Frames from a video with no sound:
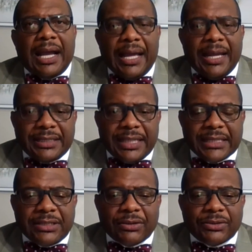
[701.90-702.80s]
I had a
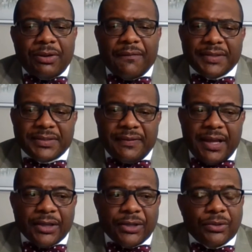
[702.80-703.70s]
chance to talk to offensive
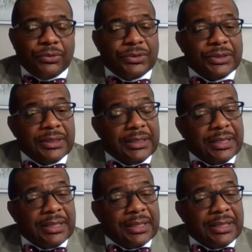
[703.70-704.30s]
line coach.